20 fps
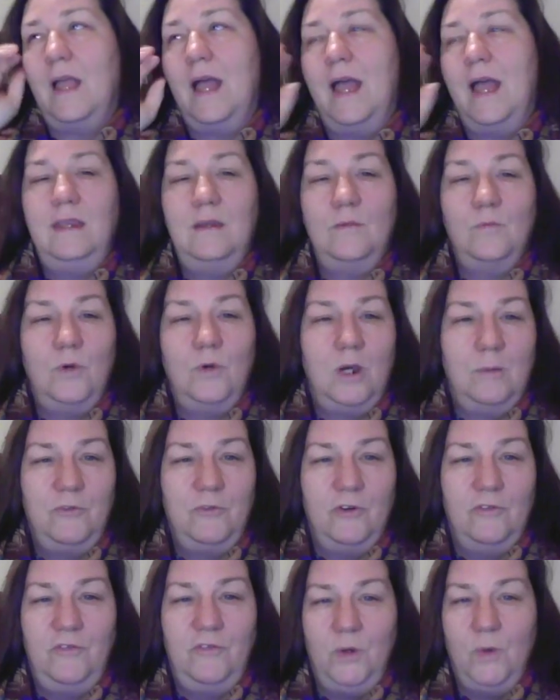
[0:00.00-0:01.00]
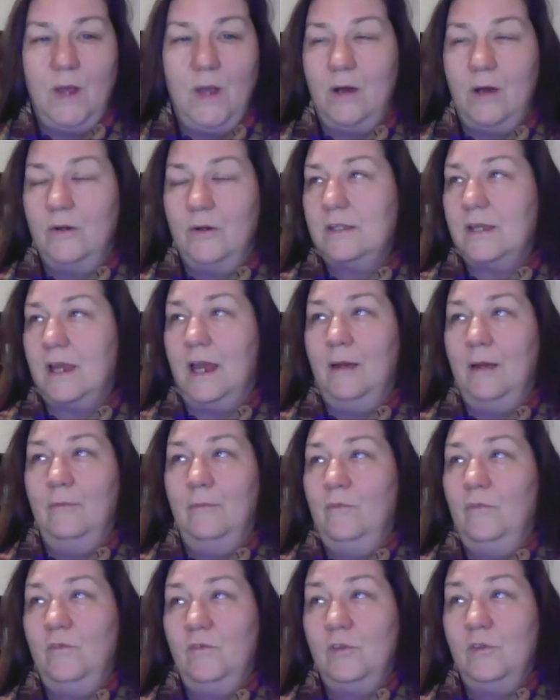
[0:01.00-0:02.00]
I can wear them for a few hours. I
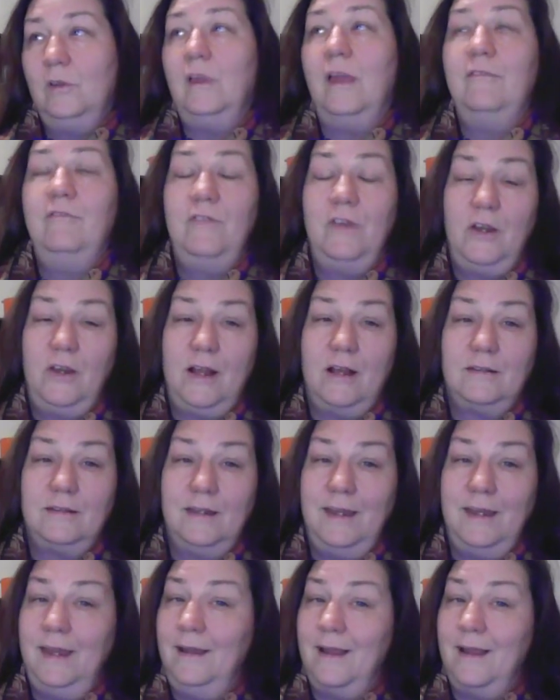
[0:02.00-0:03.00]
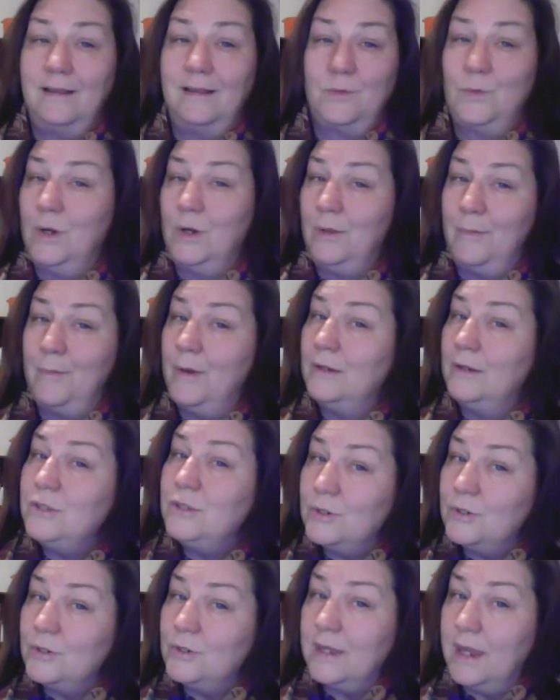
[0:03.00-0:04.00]
figured out today not to wear them on
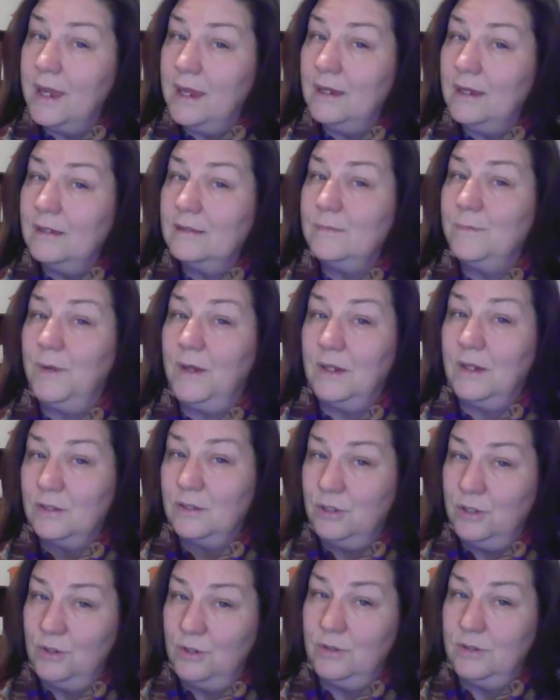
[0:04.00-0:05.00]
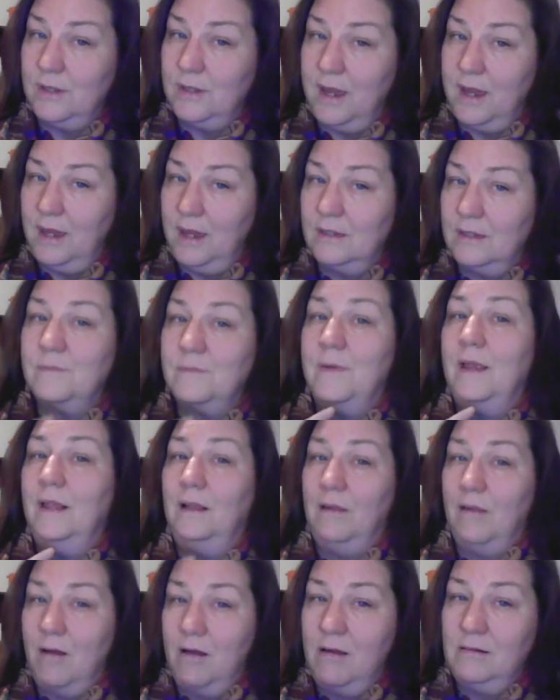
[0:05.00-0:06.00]
Tuesdays because Tuesday is my
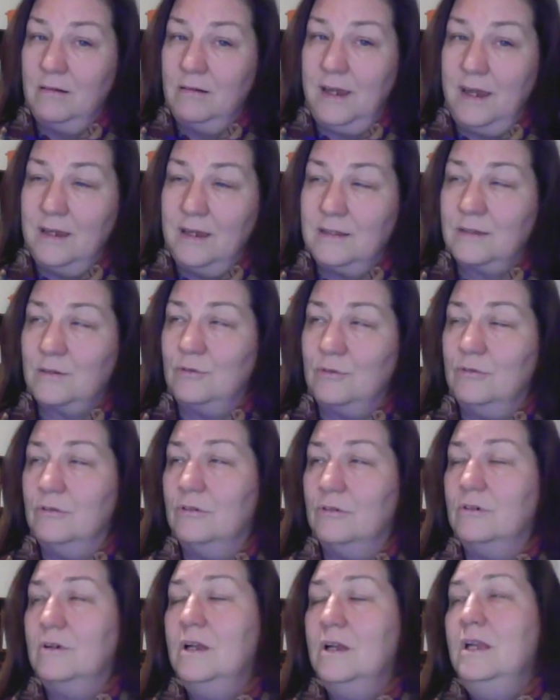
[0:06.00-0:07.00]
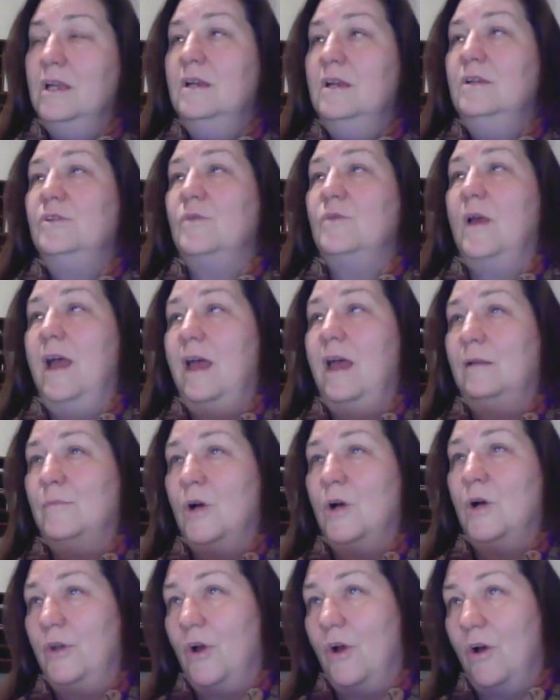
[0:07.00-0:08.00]
long day at school, so I had them
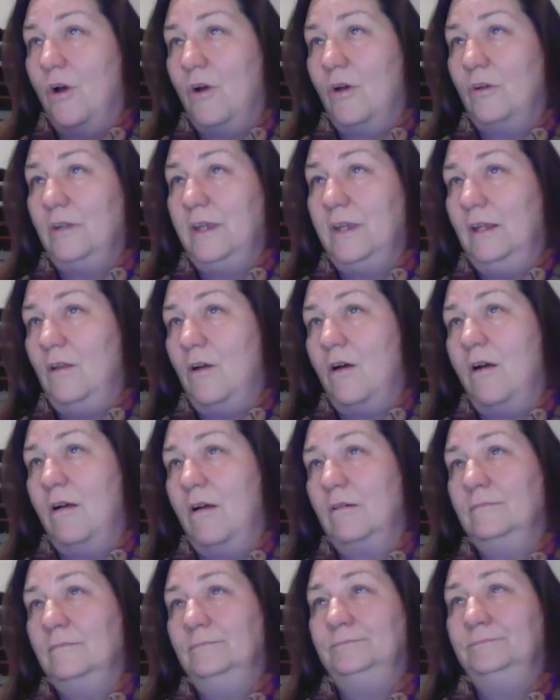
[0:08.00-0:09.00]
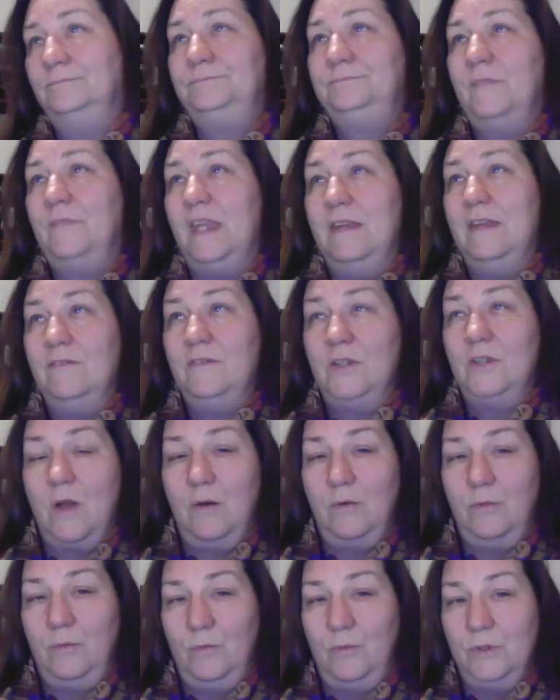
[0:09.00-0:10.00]
on all day long. Even though
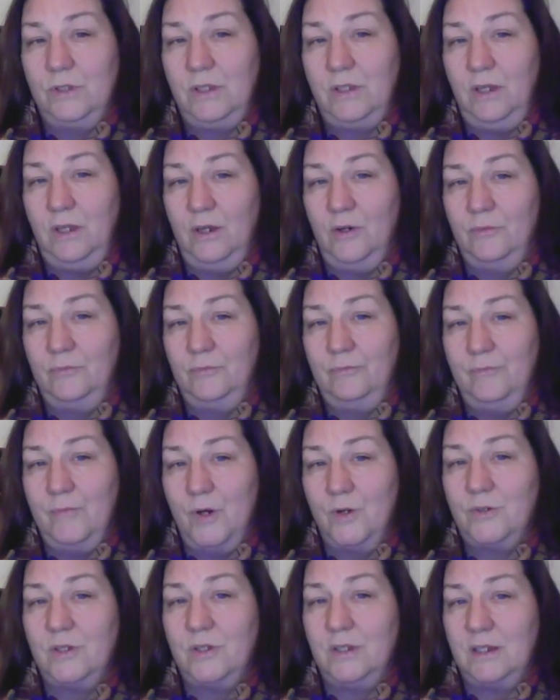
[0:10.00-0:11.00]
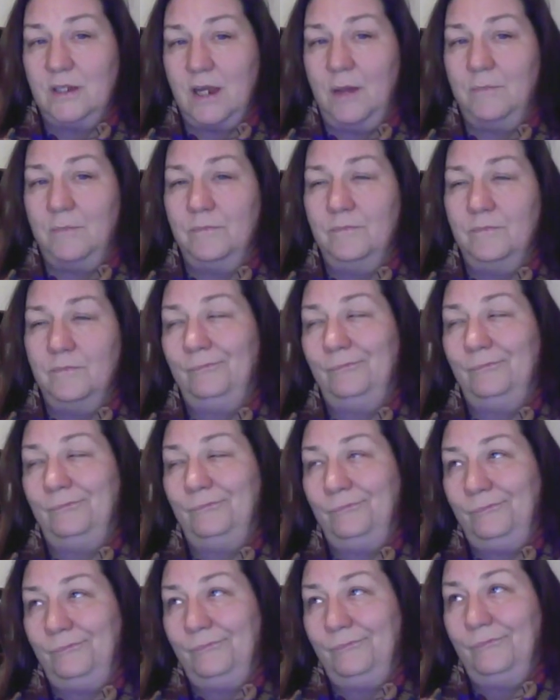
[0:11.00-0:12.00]
I was, you know, most of the time,
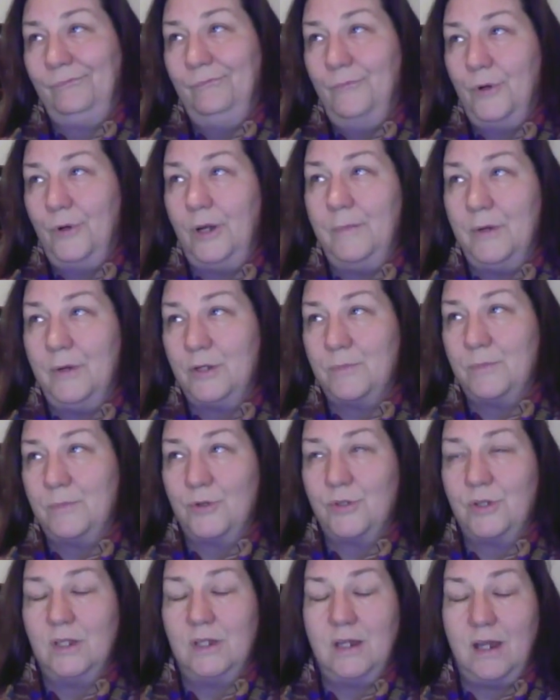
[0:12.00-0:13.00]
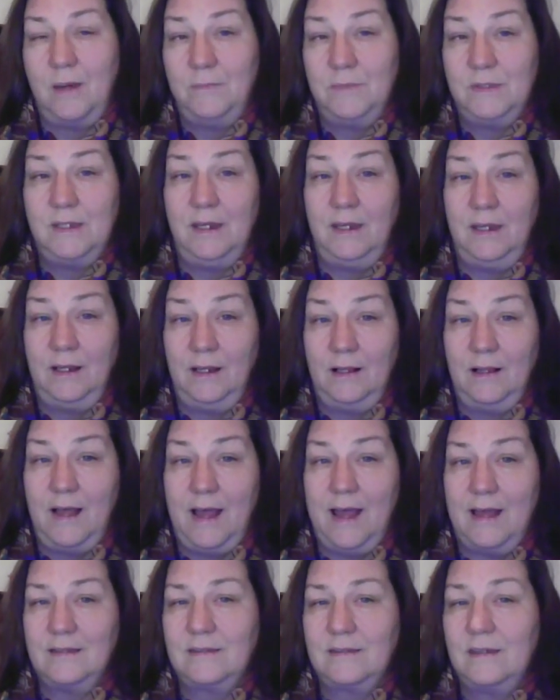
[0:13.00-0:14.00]
pretty much most of the time sitting in
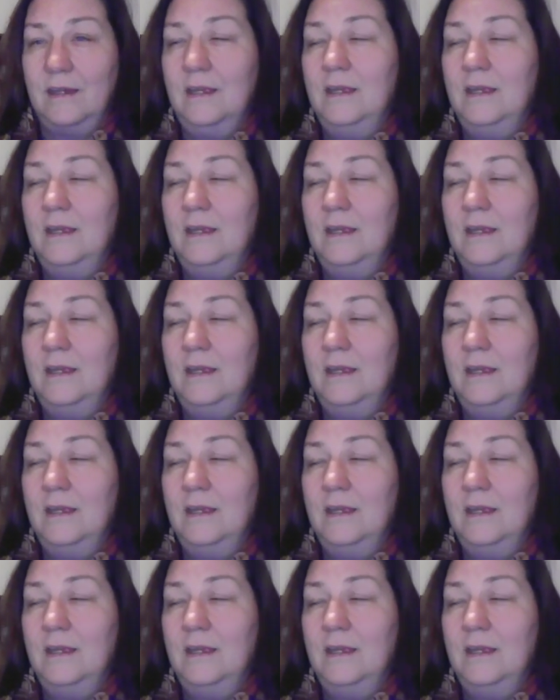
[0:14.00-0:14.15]
class,